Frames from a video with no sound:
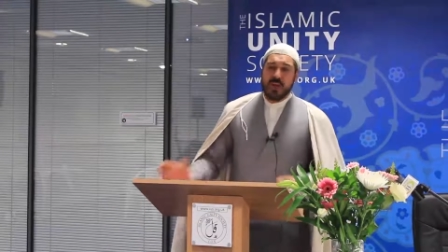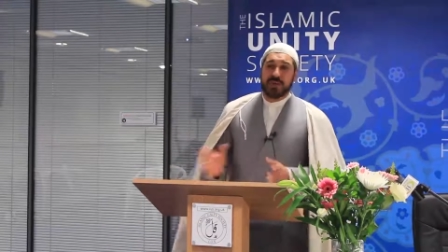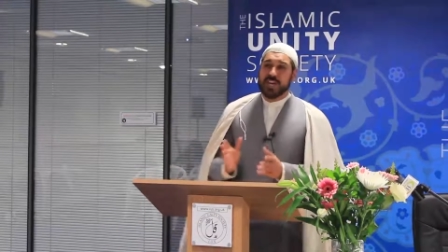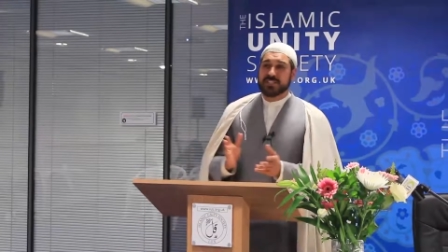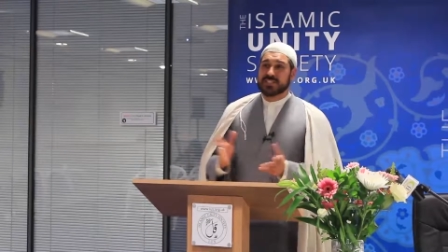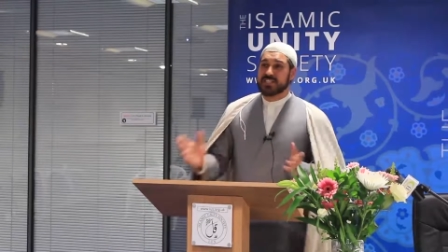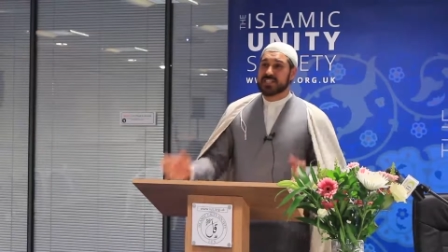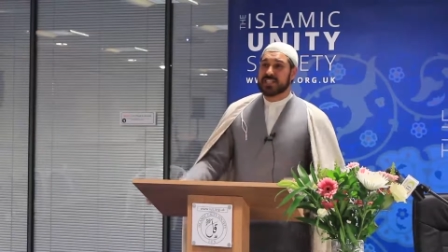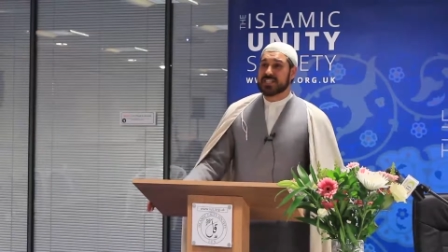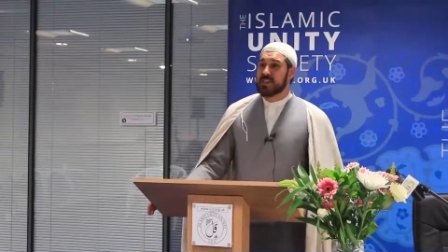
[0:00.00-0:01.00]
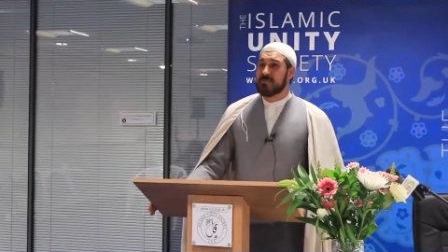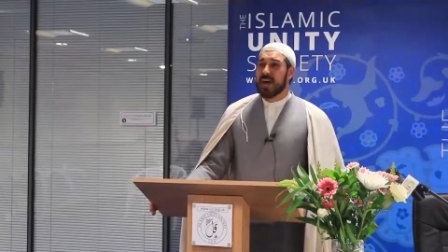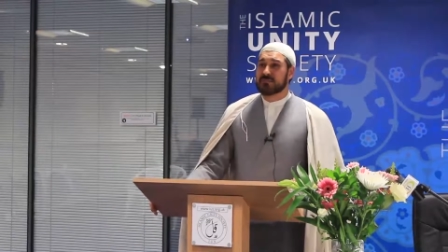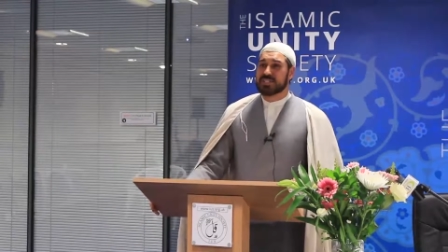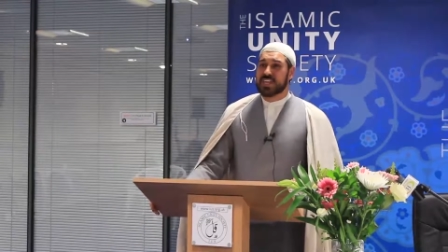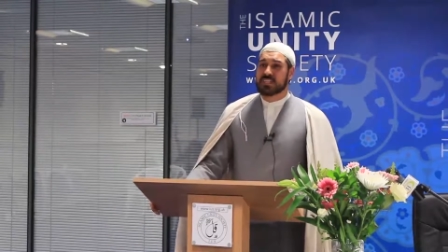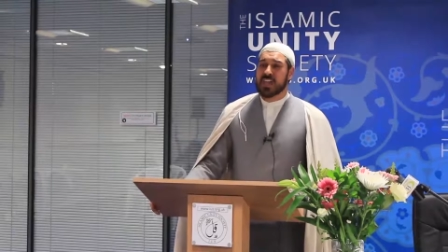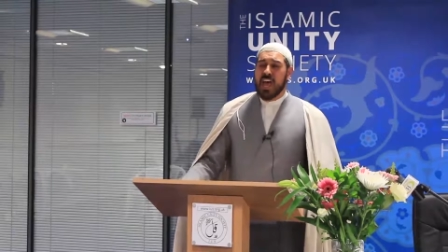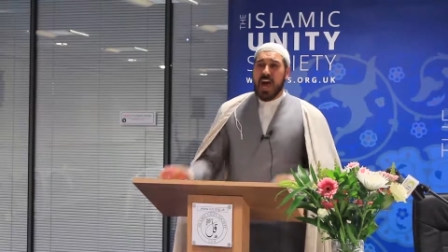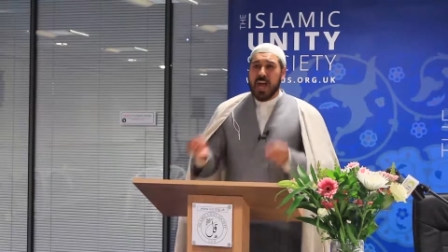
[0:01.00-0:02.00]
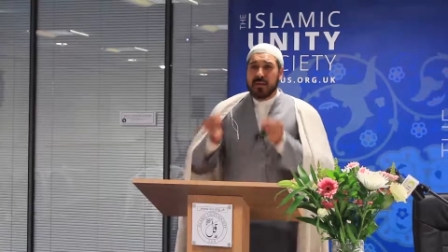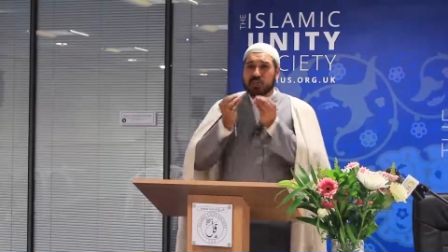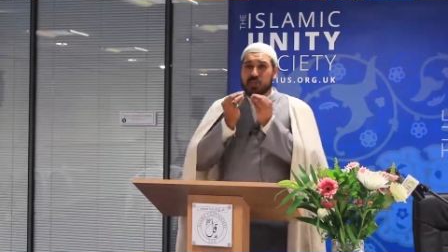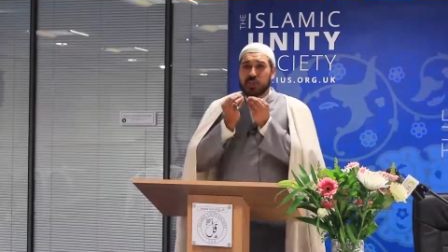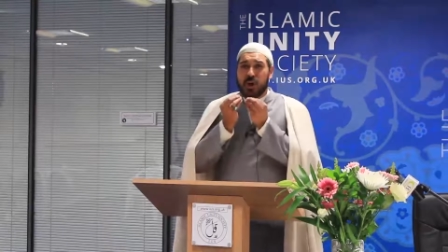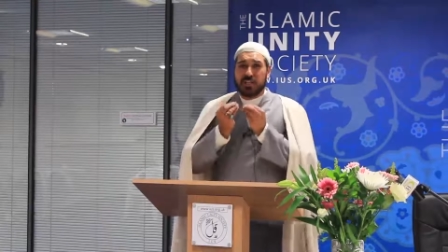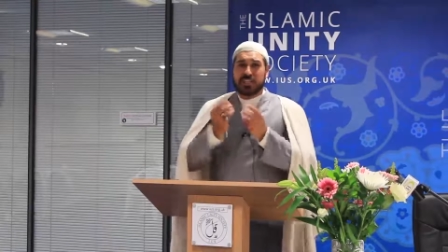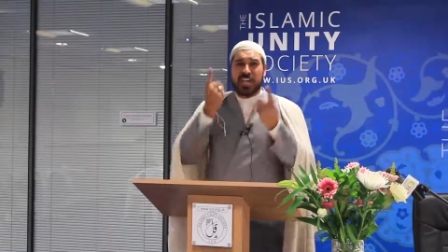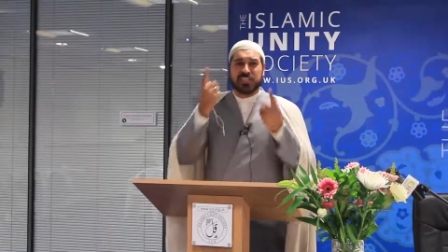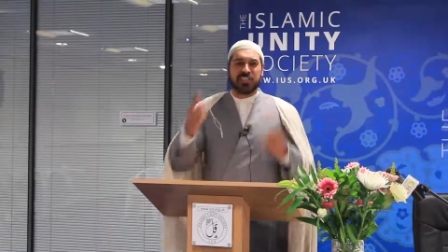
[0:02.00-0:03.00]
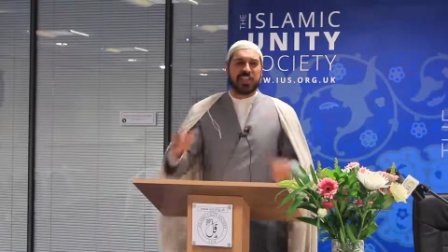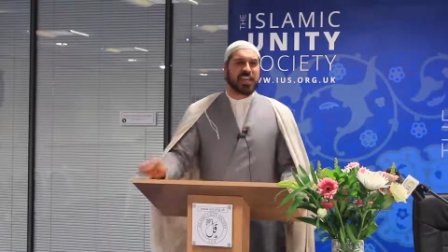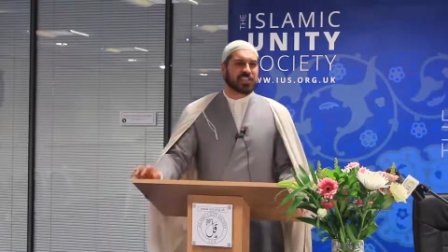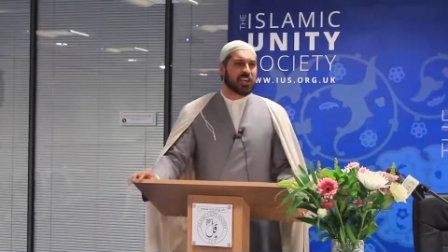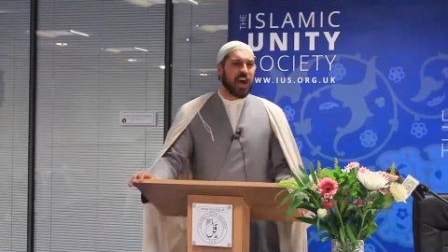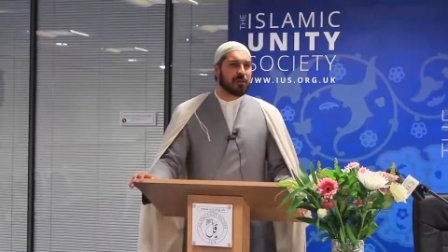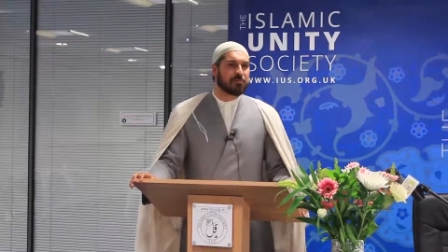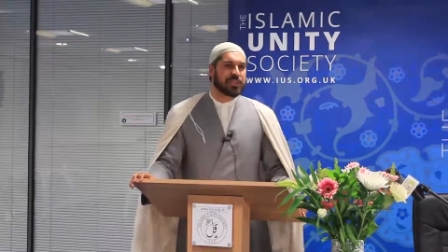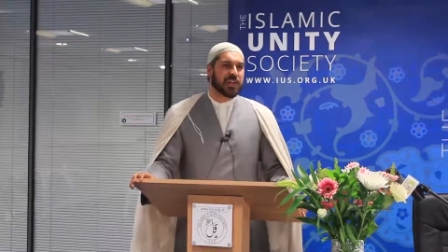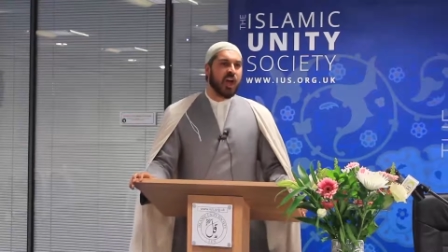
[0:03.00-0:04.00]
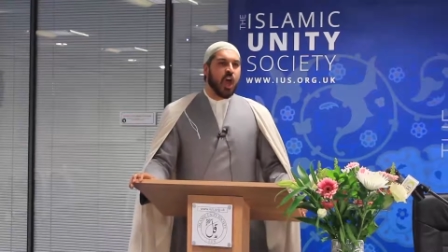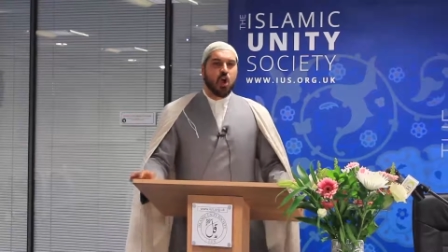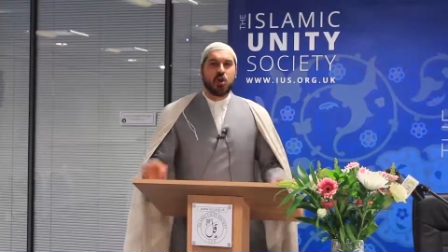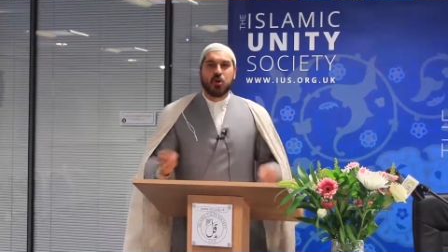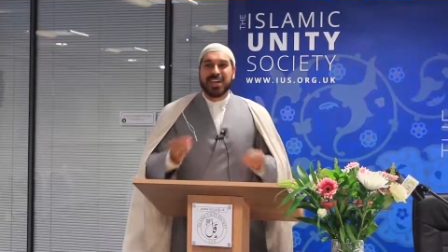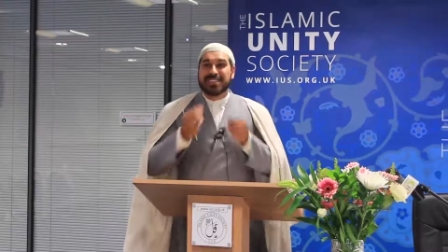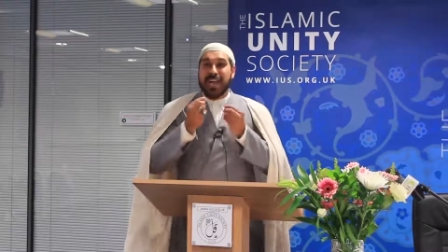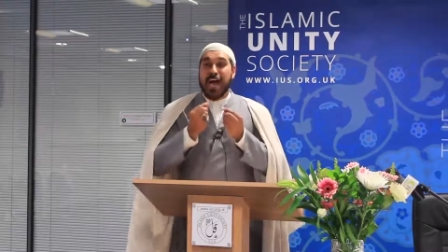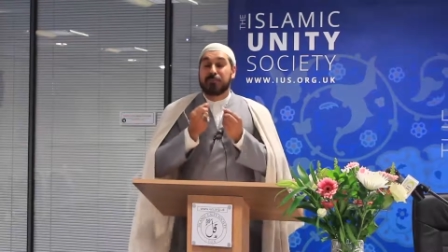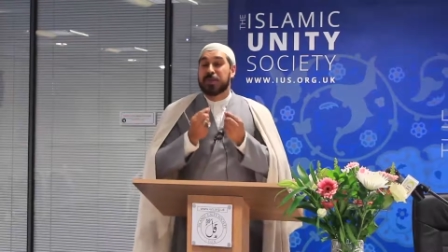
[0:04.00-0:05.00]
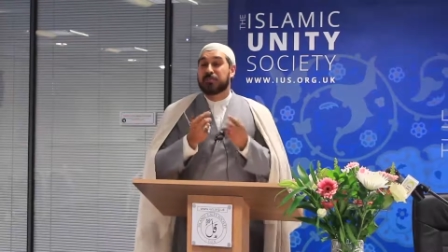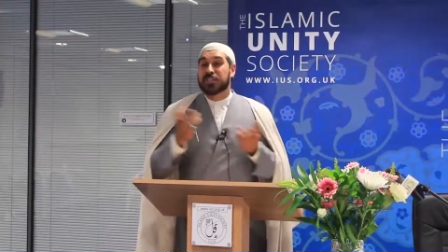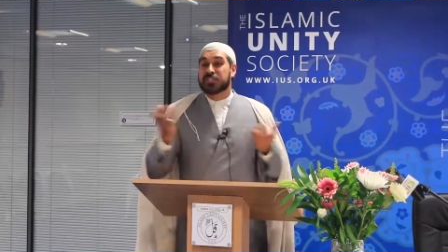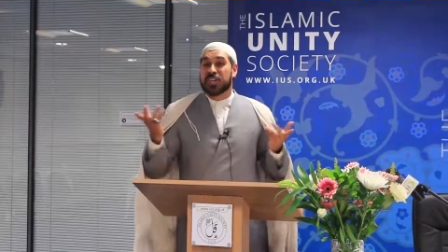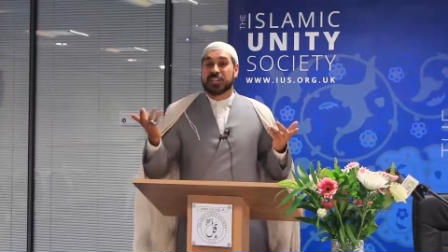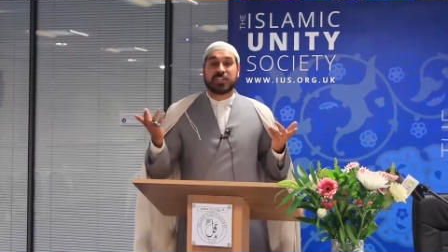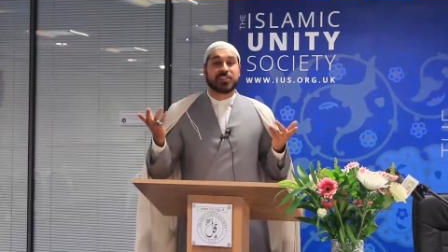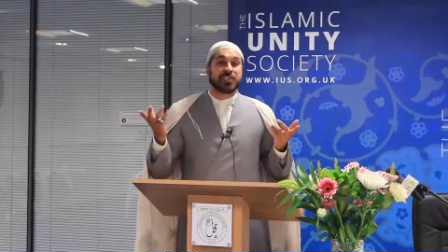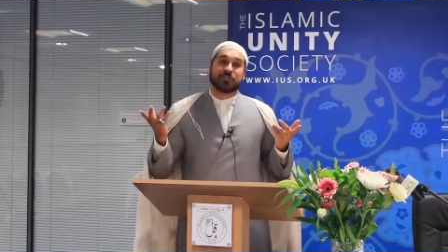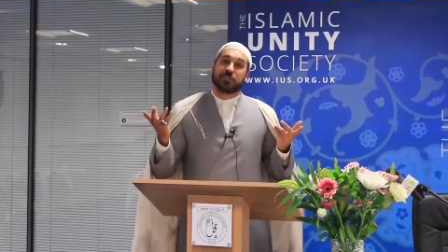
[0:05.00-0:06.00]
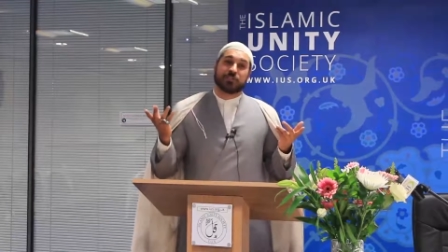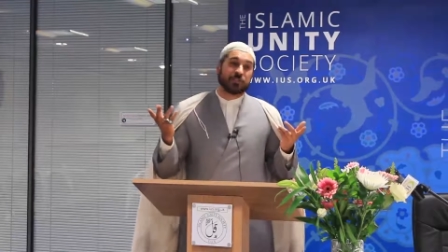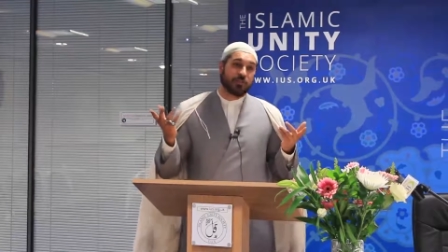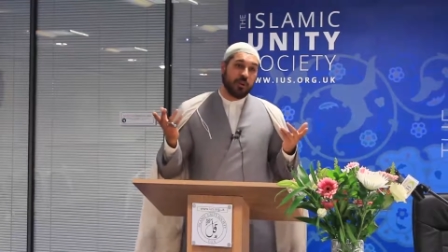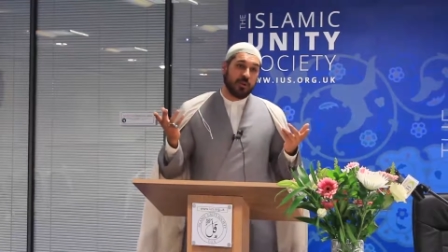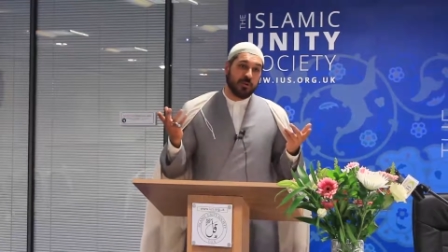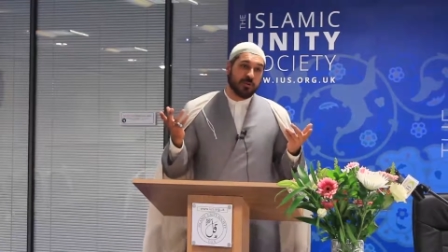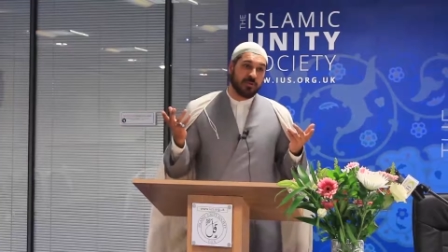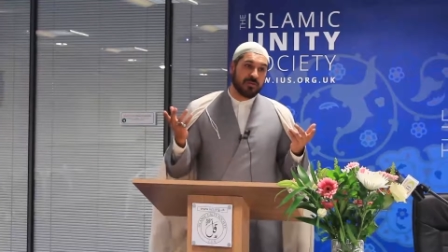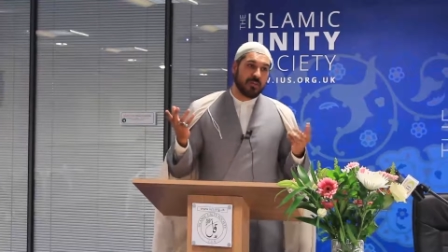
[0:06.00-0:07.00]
Because the sixth Imam says, I am shocked at that abd who is happy, but yet he does not know